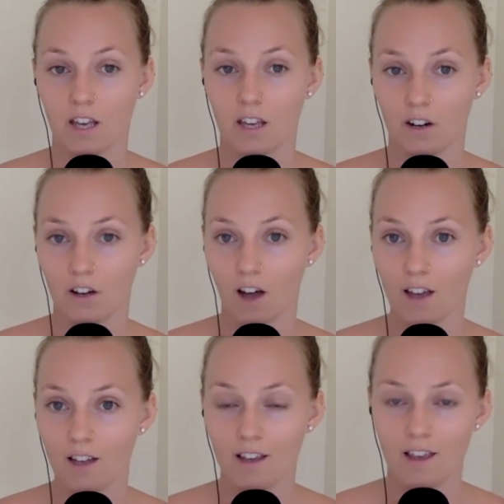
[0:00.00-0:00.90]
in our
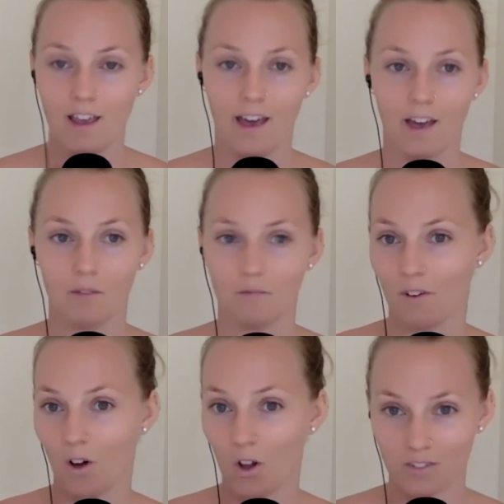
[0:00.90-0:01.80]
gut. And
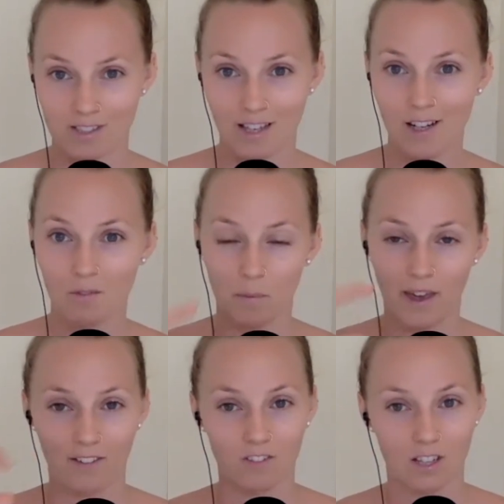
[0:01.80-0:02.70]
all of a sudden, when we
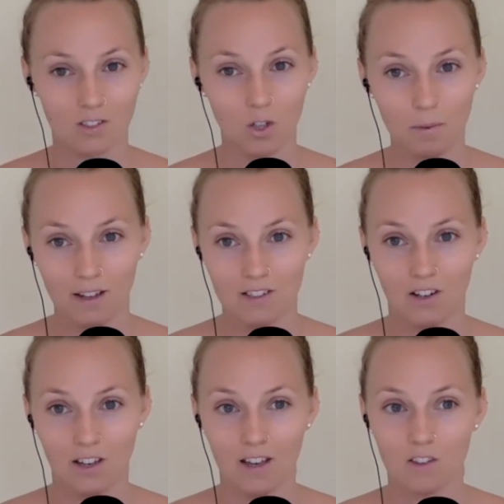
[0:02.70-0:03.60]
have less good
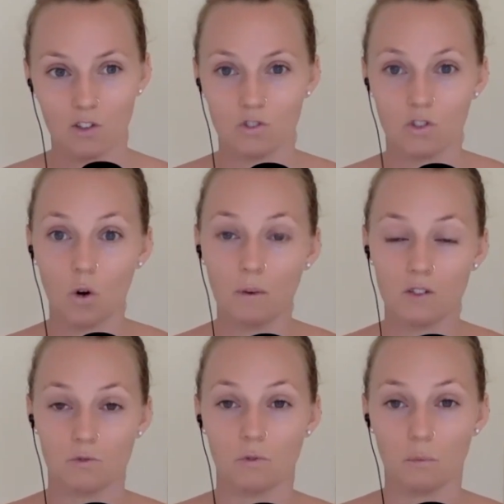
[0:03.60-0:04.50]
bacteria, there's so
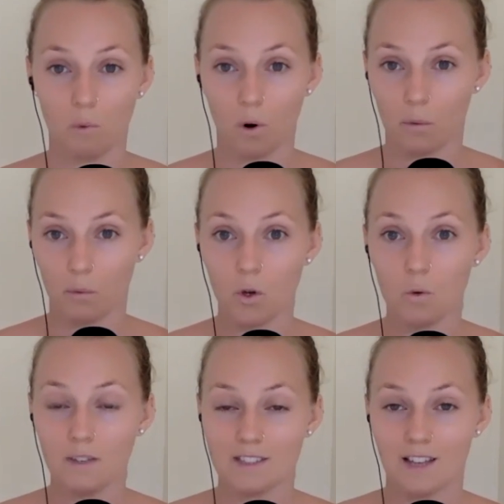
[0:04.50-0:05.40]
much more
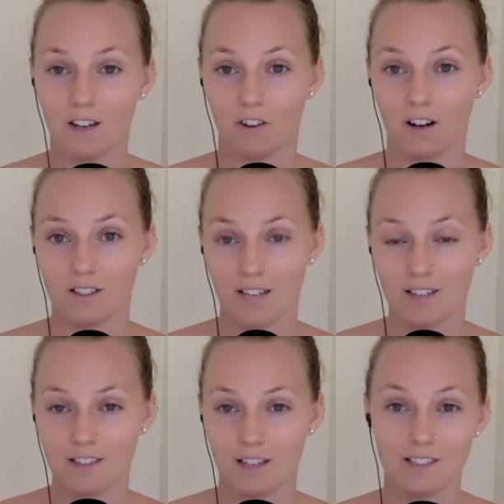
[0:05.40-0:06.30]
room inside of our
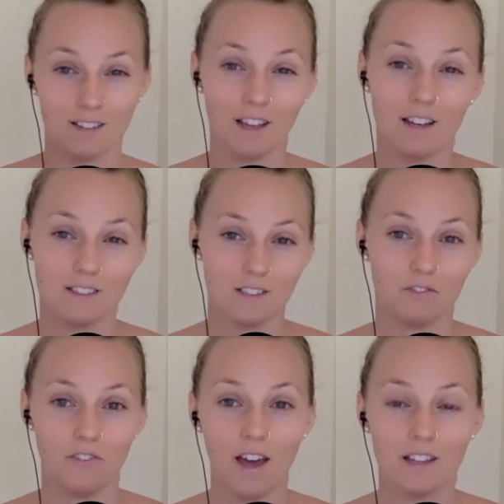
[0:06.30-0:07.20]
intestines and less
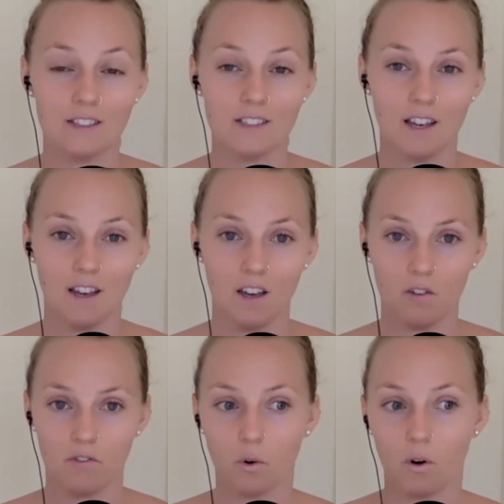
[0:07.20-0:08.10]
defense
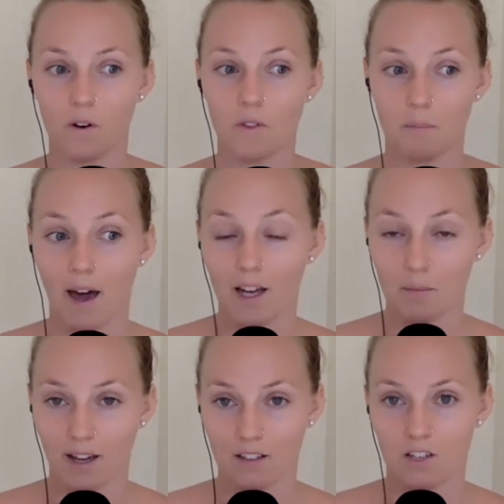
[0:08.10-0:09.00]
for the bad
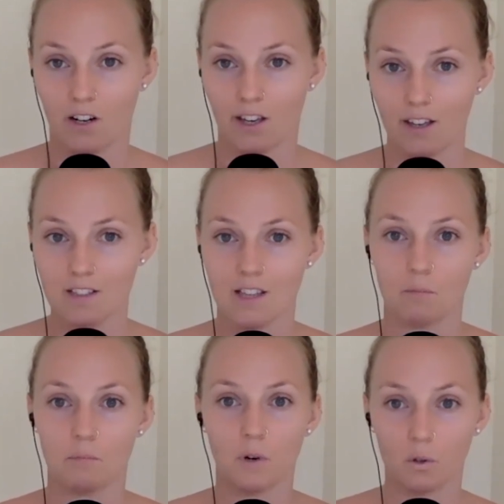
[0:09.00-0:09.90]
bacteria to
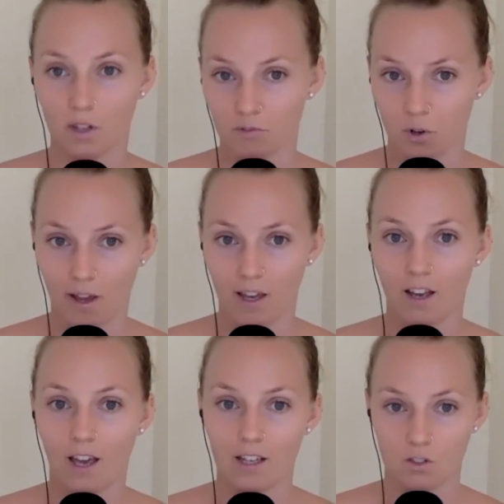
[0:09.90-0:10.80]
then proliferate
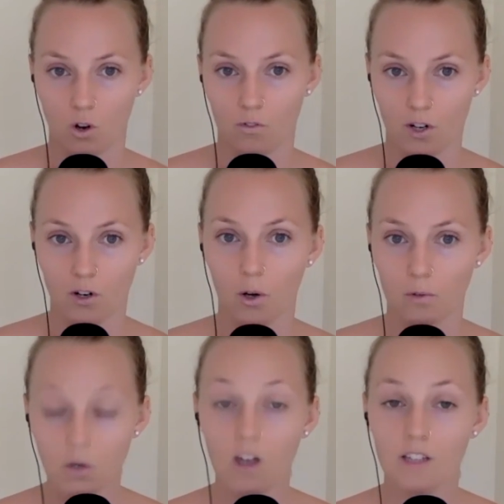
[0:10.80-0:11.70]
and overgrow.
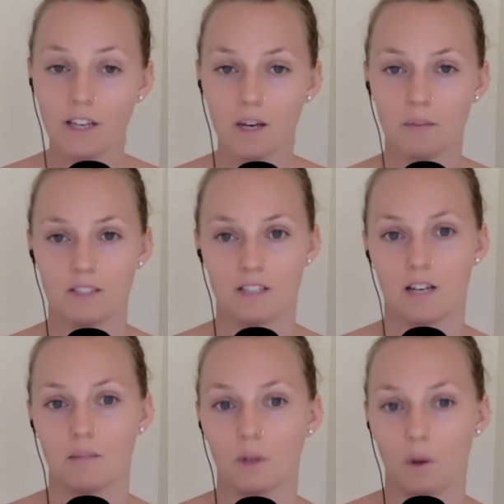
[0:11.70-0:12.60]
So I'll link up a study
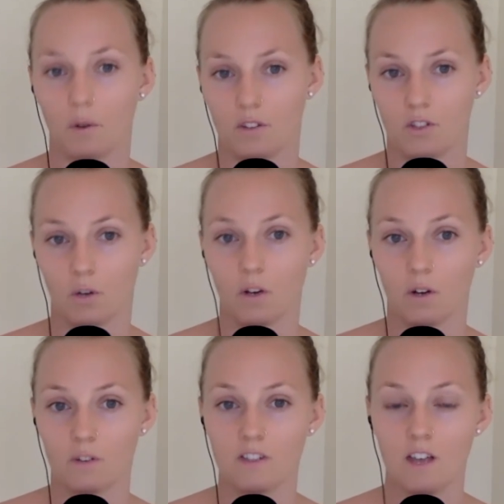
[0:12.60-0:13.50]
below in the show
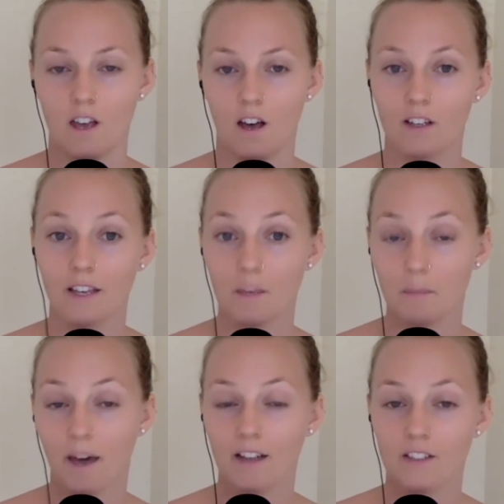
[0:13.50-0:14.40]
notes on the
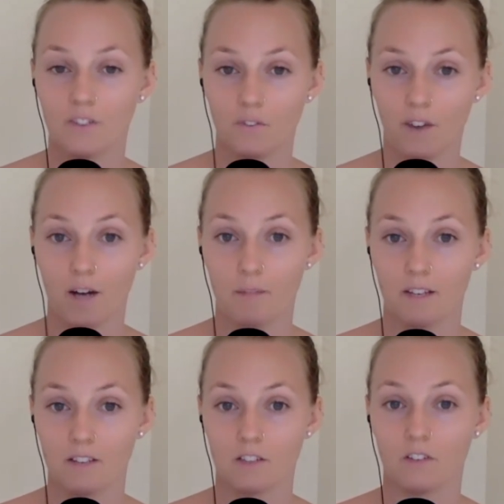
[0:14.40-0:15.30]
impact of
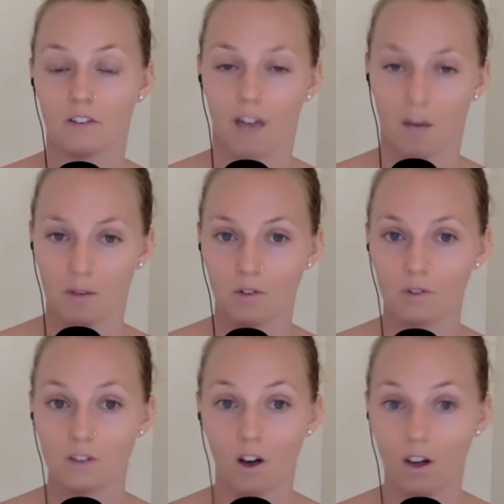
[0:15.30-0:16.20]
environmental
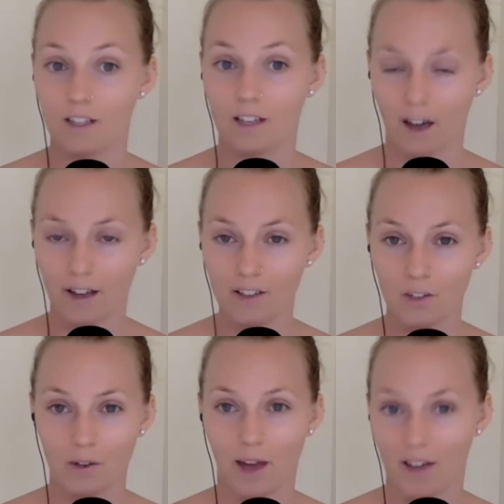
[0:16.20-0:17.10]
chemicals on the gut. You
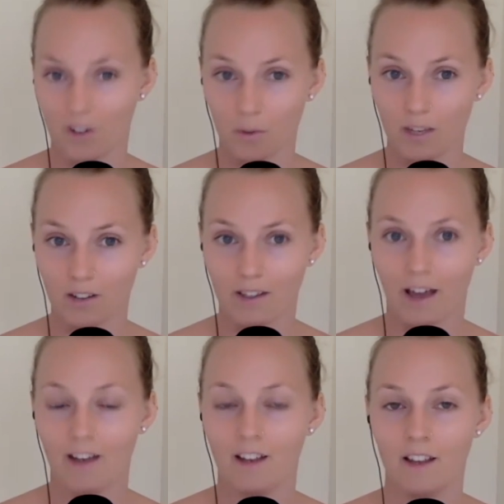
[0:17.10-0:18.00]
can have a read on
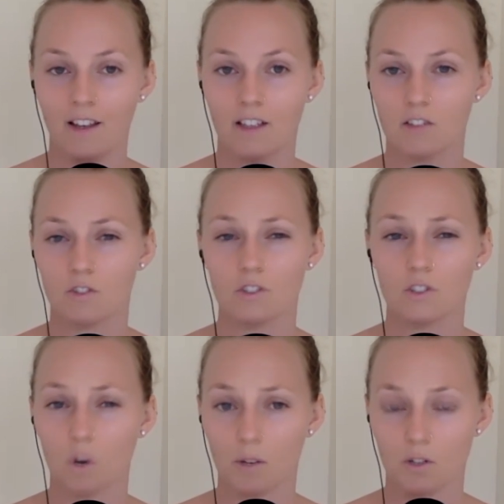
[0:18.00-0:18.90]
that. There's just
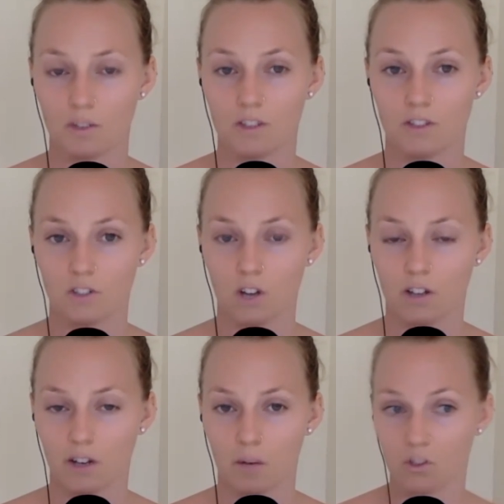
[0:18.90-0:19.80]
so much research on
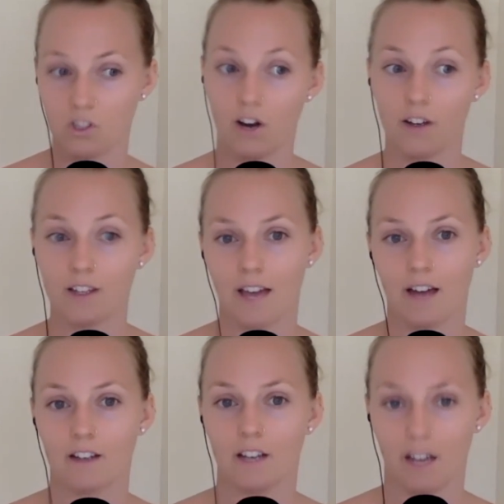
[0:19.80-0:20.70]
there sharing that
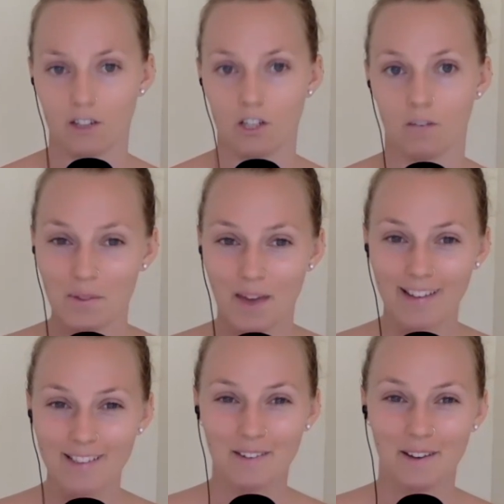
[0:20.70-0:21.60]
connection. That
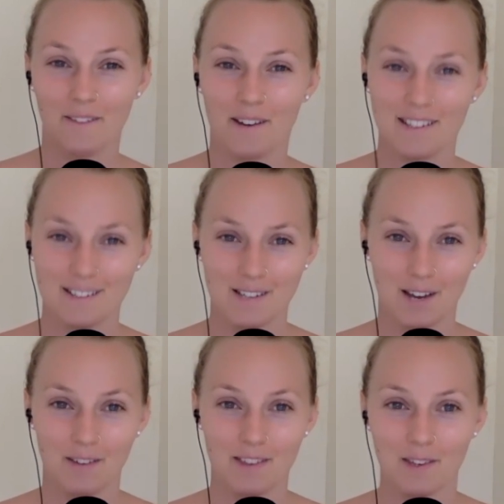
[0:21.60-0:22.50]
is what I wanted to
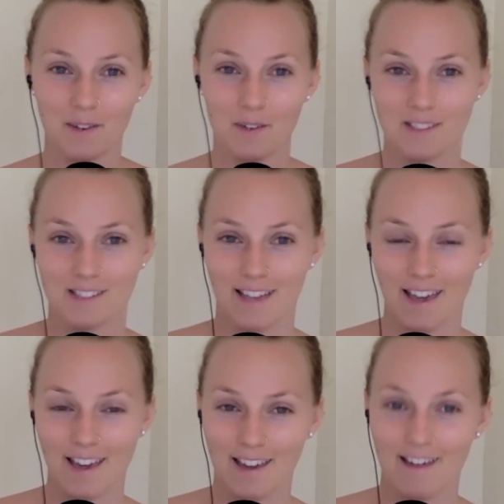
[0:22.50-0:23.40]
share with you
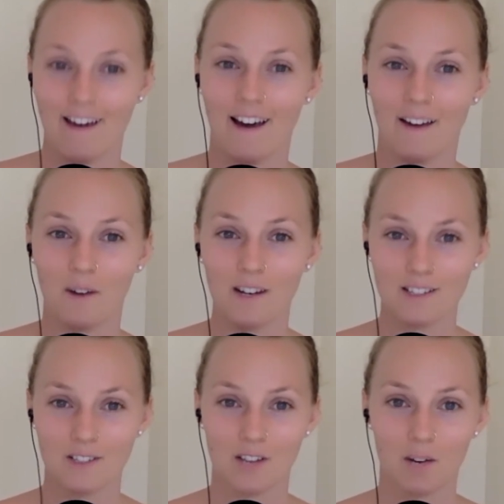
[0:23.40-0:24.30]
today. I wanted to
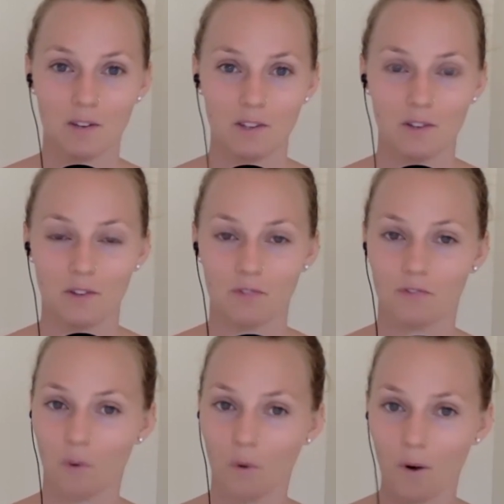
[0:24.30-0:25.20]
share with you the
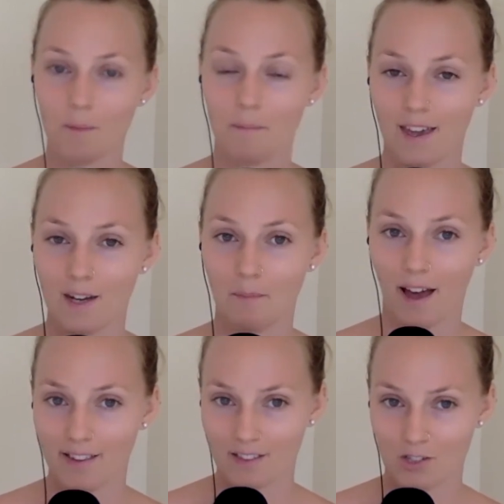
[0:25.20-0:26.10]
4 main
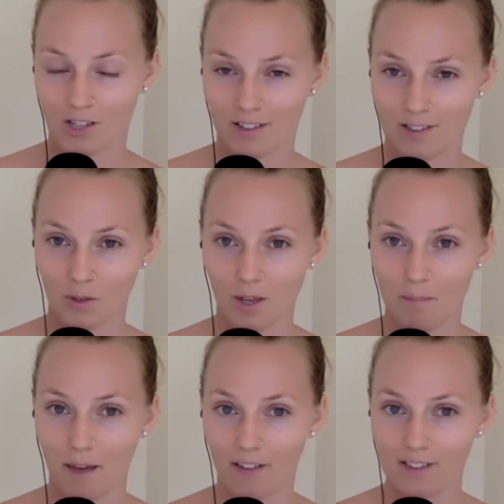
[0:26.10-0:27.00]
pathogens or
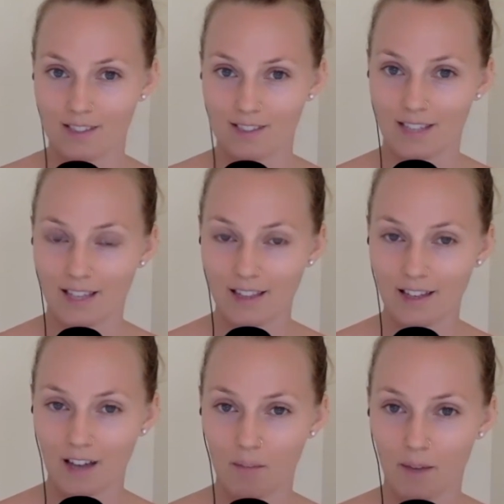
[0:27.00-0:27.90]
imbalances in the
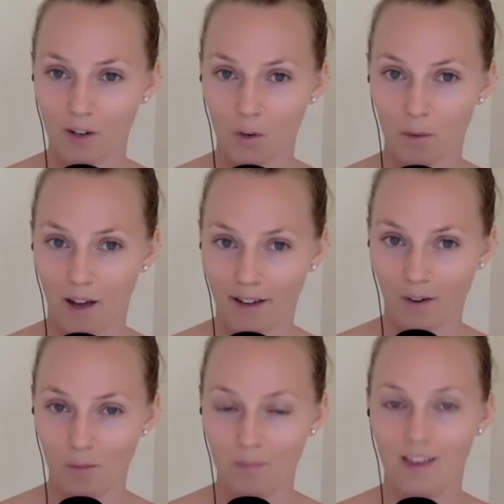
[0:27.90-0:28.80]
gut microbiome